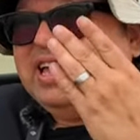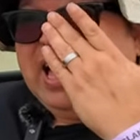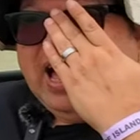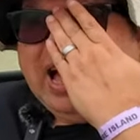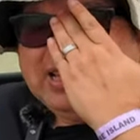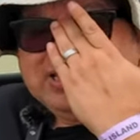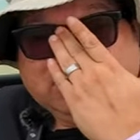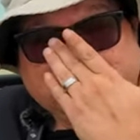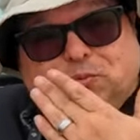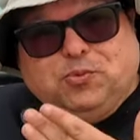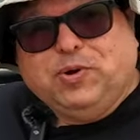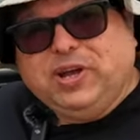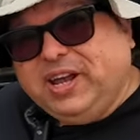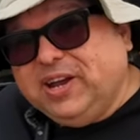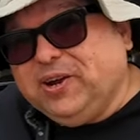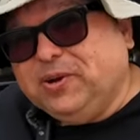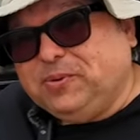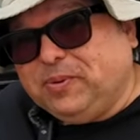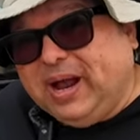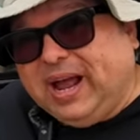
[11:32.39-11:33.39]
that's
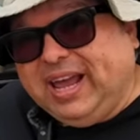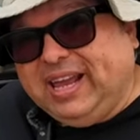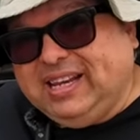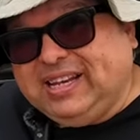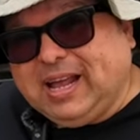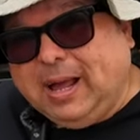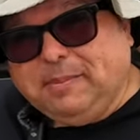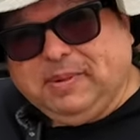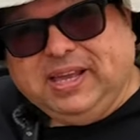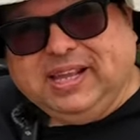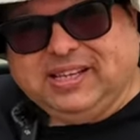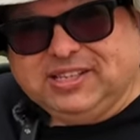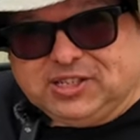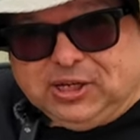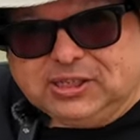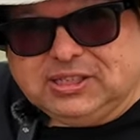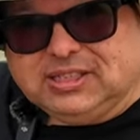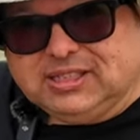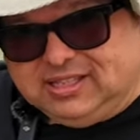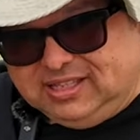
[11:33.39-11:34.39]
weird, right? I mean,
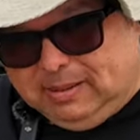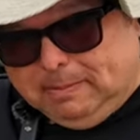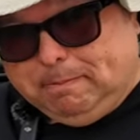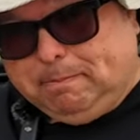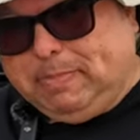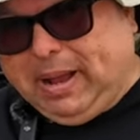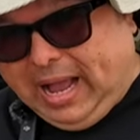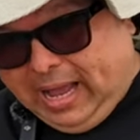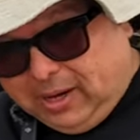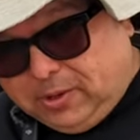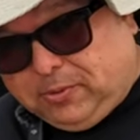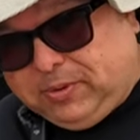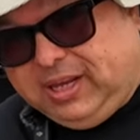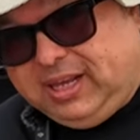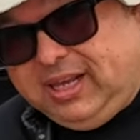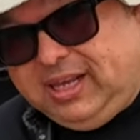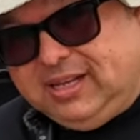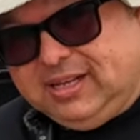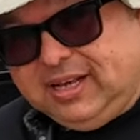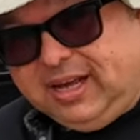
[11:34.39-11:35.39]
just the
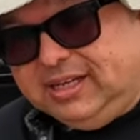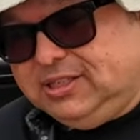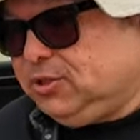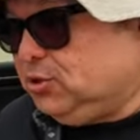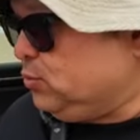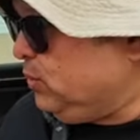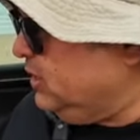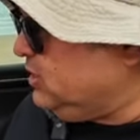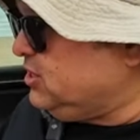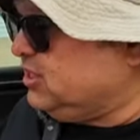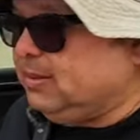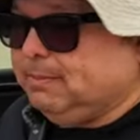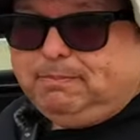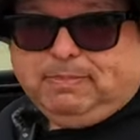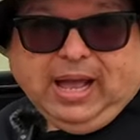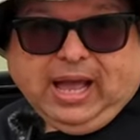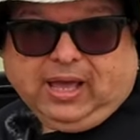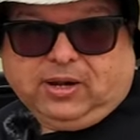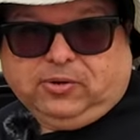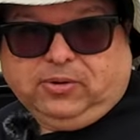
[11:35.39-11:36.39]
battery. I switched the
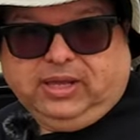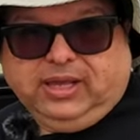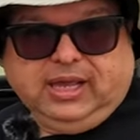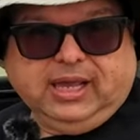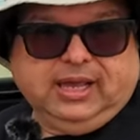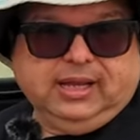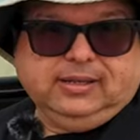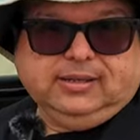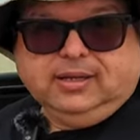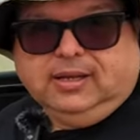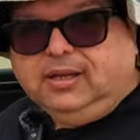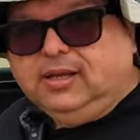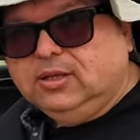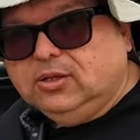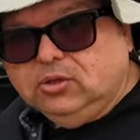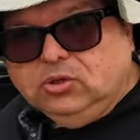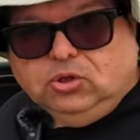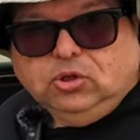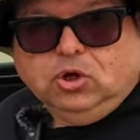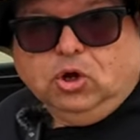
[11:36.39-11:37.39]
battery and
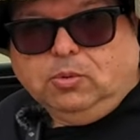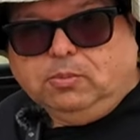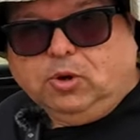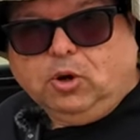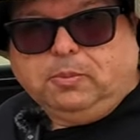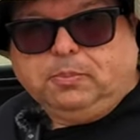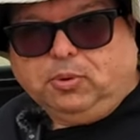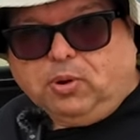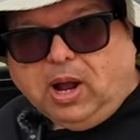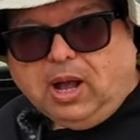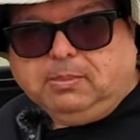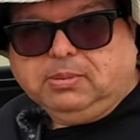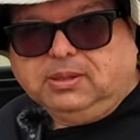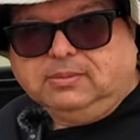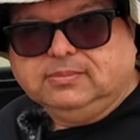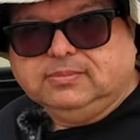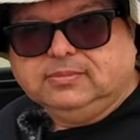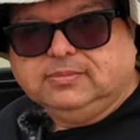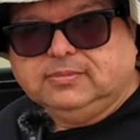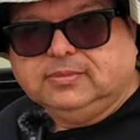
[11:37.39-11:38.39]
no more
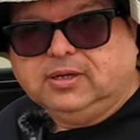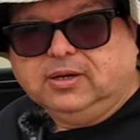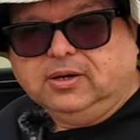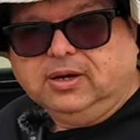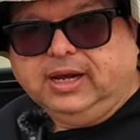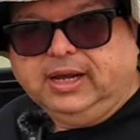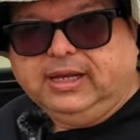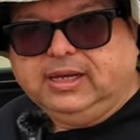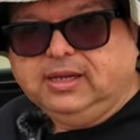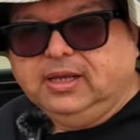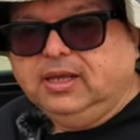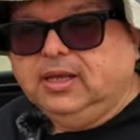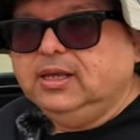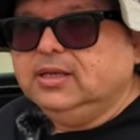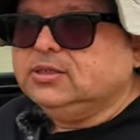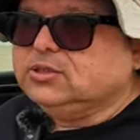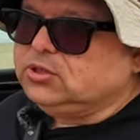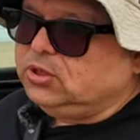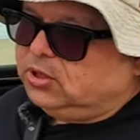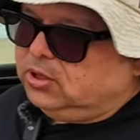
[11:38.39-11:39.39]
problem. All right.
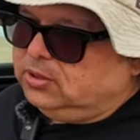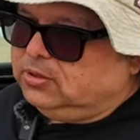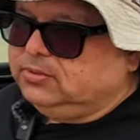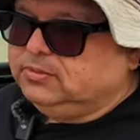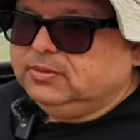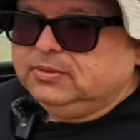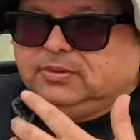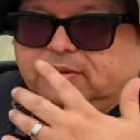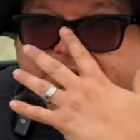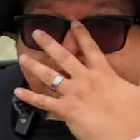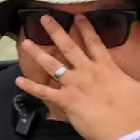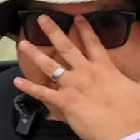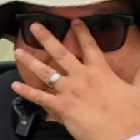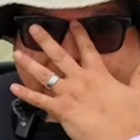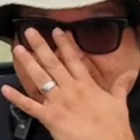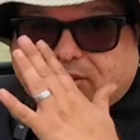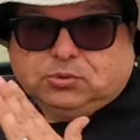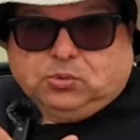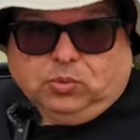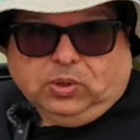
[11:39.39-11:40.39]
So
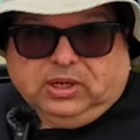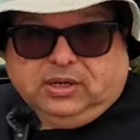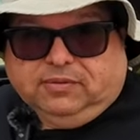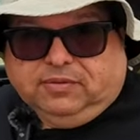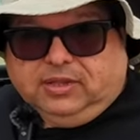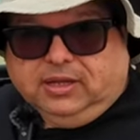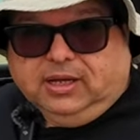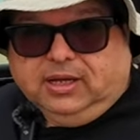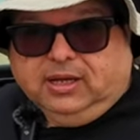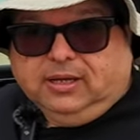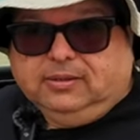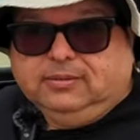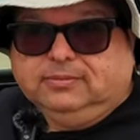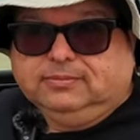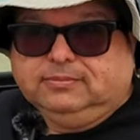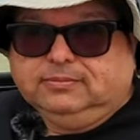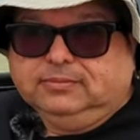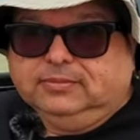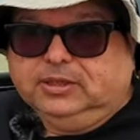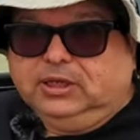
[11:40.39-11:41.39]
that's one of the,
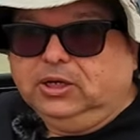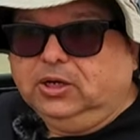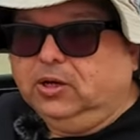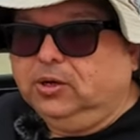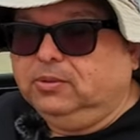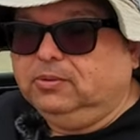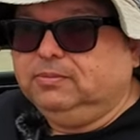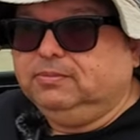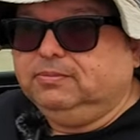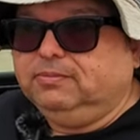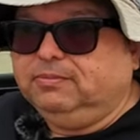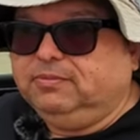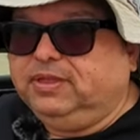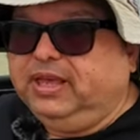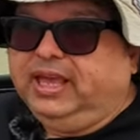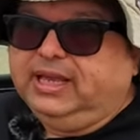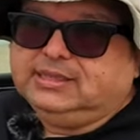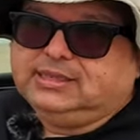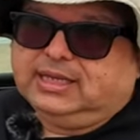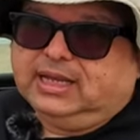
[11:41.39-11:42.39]
you know,
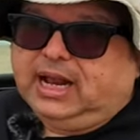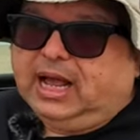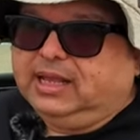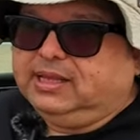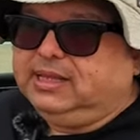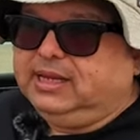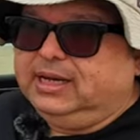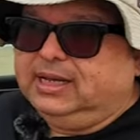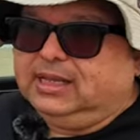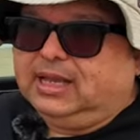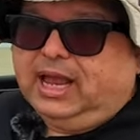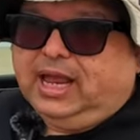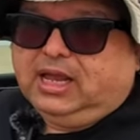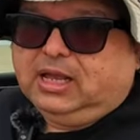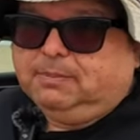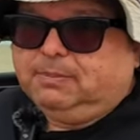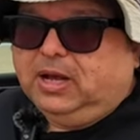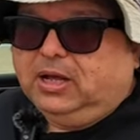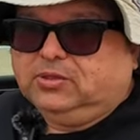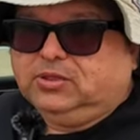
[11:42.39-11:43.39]
things that I didn't
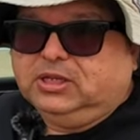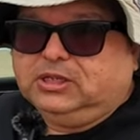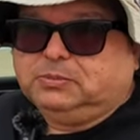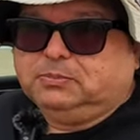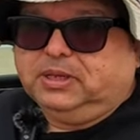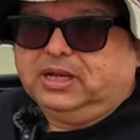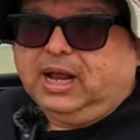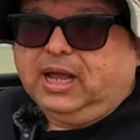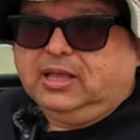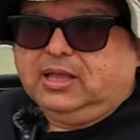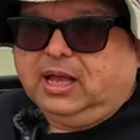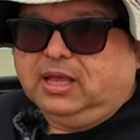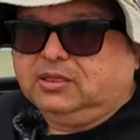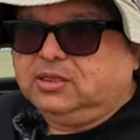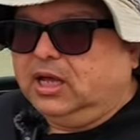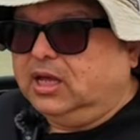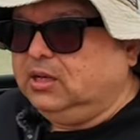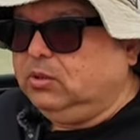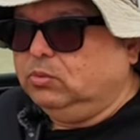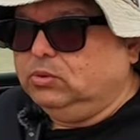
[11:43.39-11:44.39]
like about this. But I
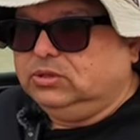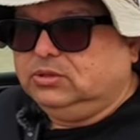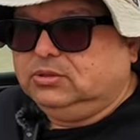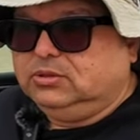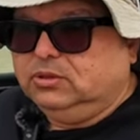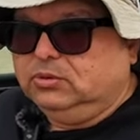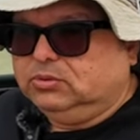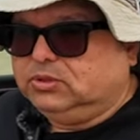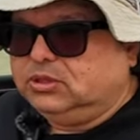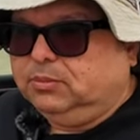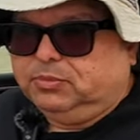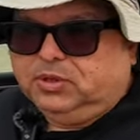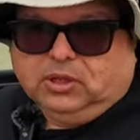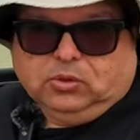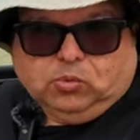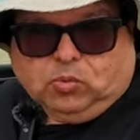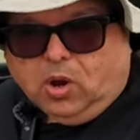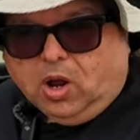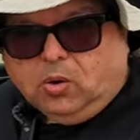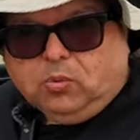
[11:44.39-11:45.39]
thought there was
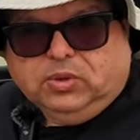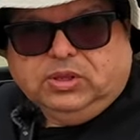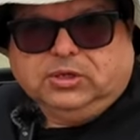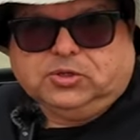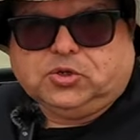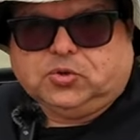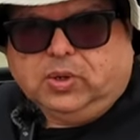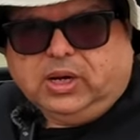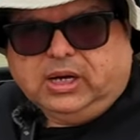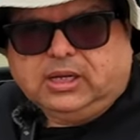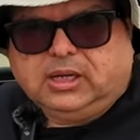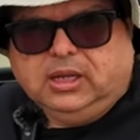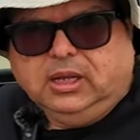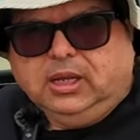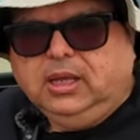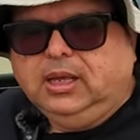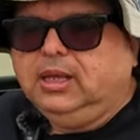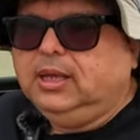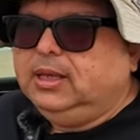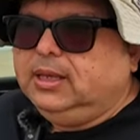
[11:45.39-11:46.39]
something wrong with the truck.
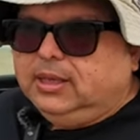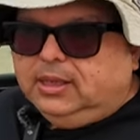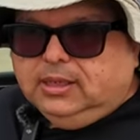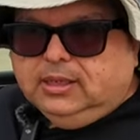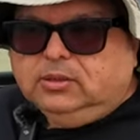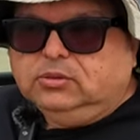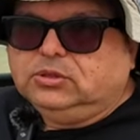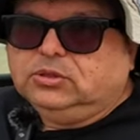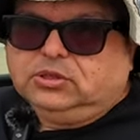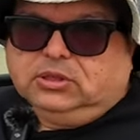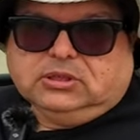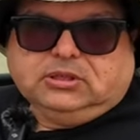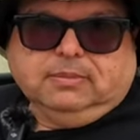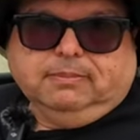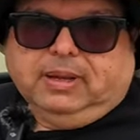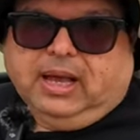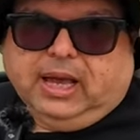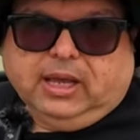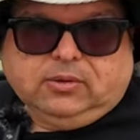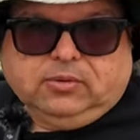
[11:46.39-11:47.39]
It was just the
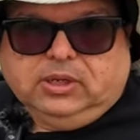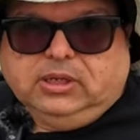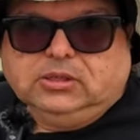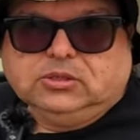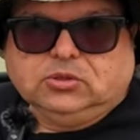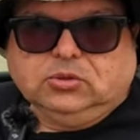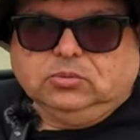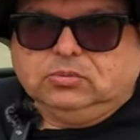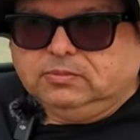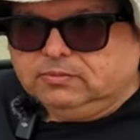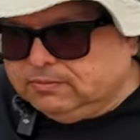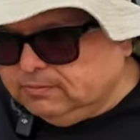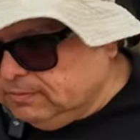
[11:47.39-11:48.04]
battery. So